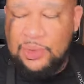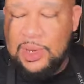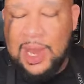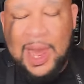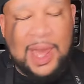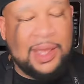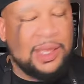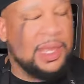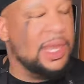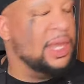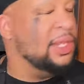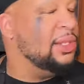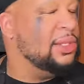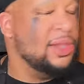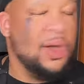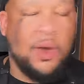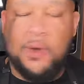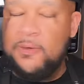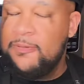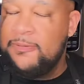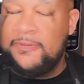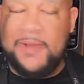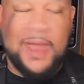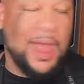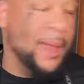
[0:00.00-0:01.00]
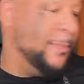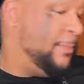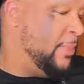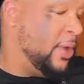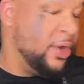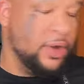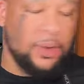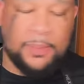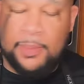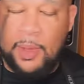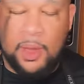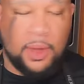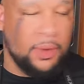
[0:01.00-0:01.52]
Do not get low fat
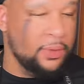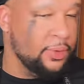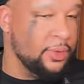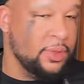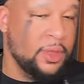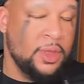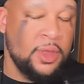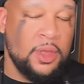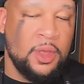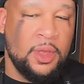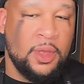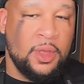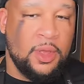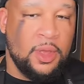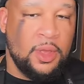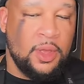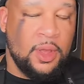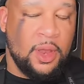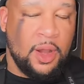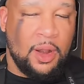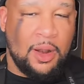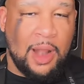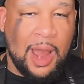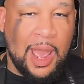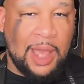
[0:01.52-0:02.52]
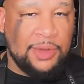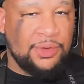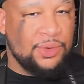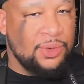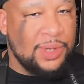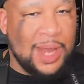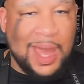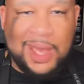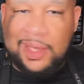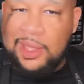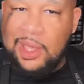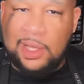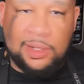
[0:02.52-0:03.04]
buttermilk, all right?
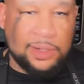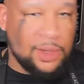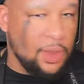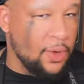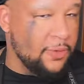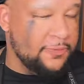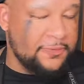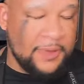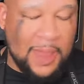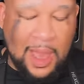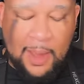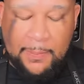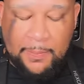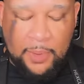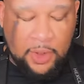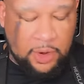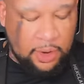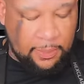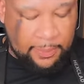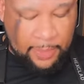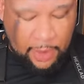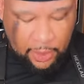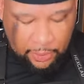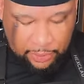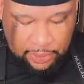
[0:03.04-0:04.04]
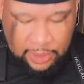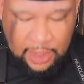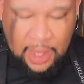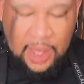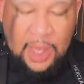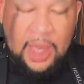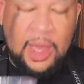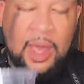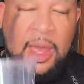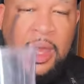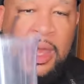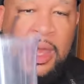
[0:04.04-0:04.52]
Do not get low fat buttermilk.